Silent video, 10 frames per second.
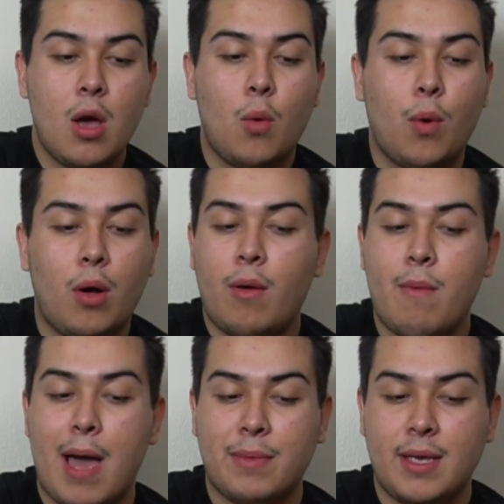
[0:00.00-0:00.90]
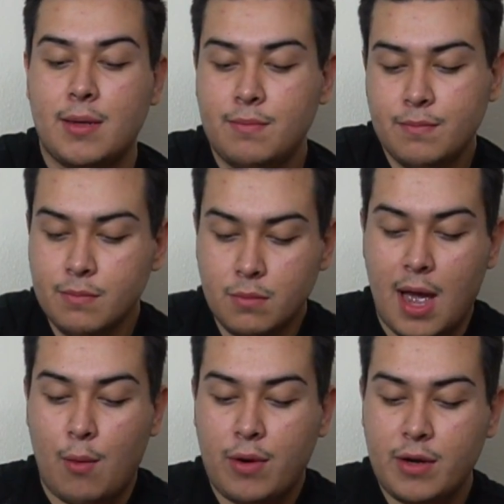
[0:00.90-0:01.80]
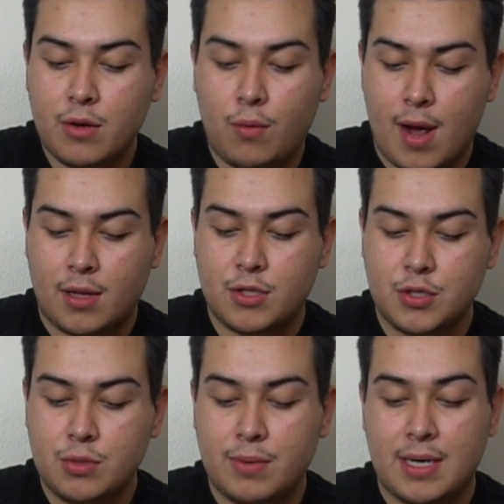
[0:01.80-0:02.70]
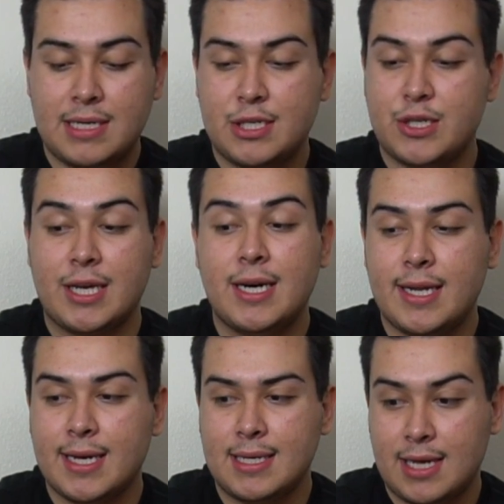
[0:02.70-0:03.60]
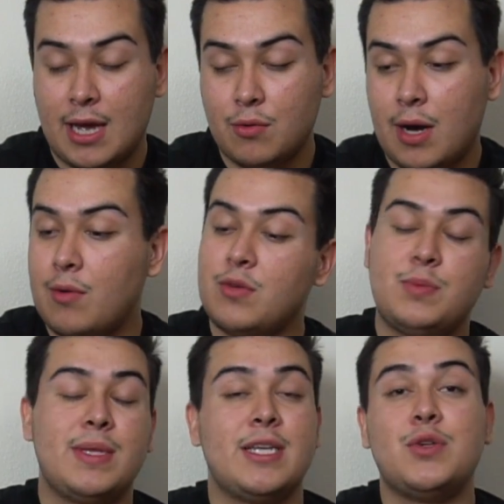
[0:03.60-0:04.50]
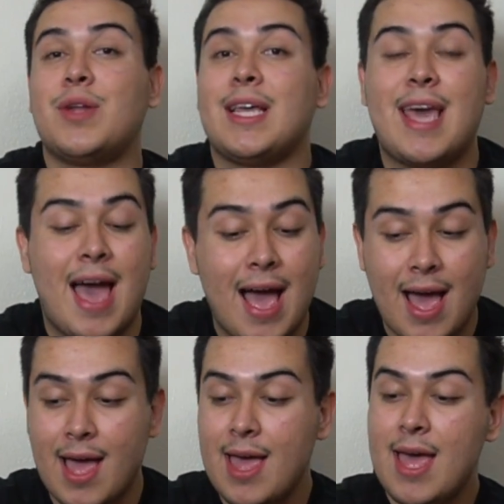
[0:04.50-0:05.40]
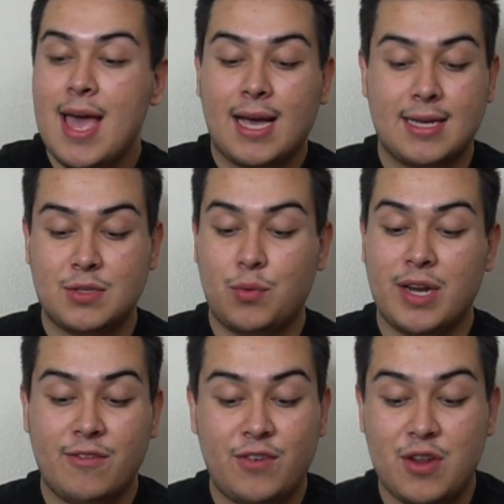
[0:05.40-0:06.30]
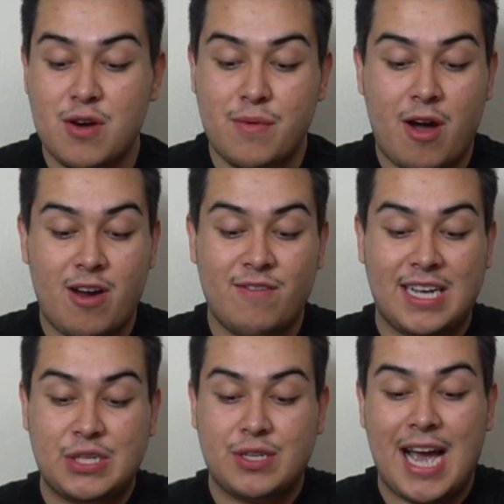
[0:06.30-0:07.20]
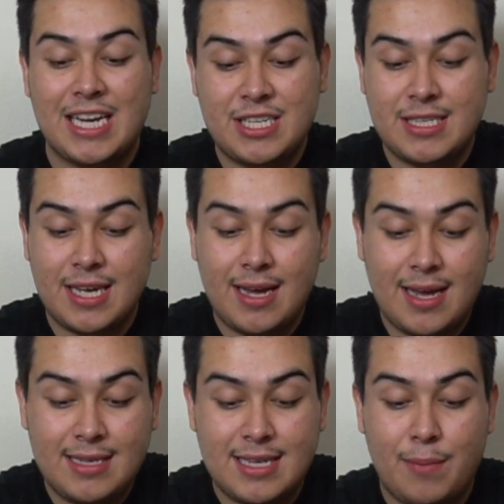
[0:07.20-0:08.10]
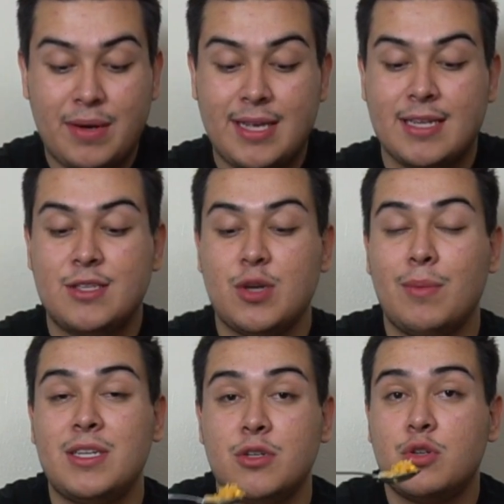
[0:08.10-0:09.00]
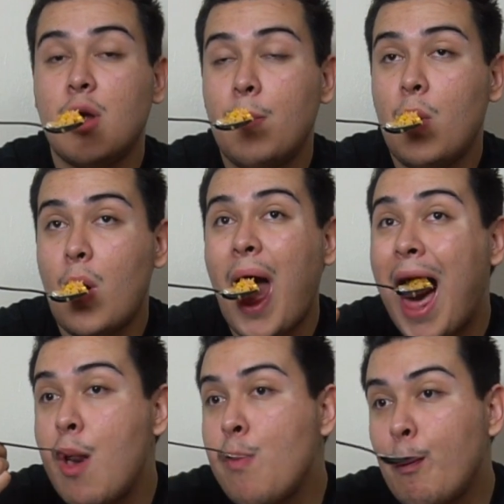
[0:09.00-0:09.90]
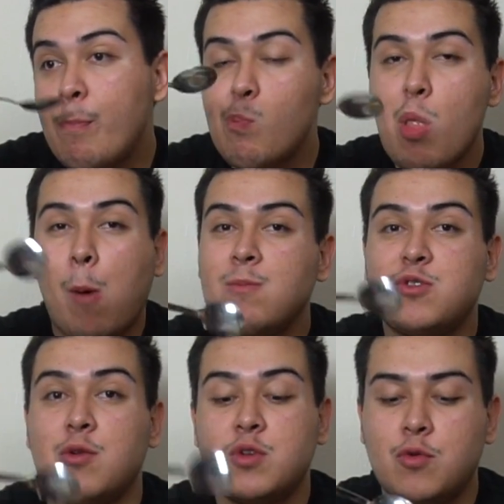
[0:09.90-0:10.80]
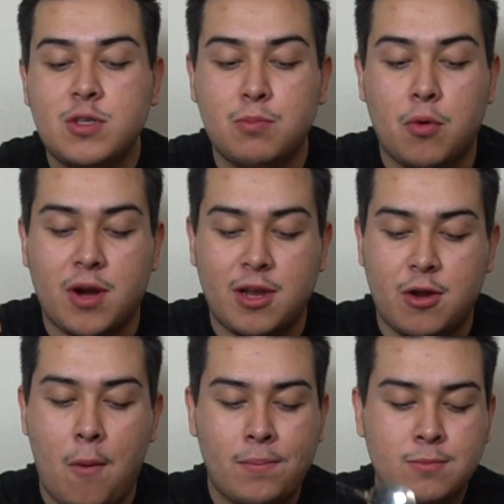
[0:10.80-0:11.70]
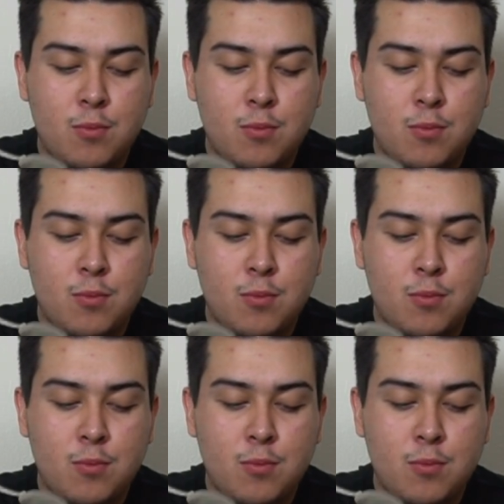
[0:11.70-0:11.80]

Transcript: Well, I mean, I wanted to go wild too, but it's just I couldn't, because I would always be like, dude, I can't. Because what if, you know, our advisor catches us? I'm going to get in so much in trouble. So I was always boring, you know.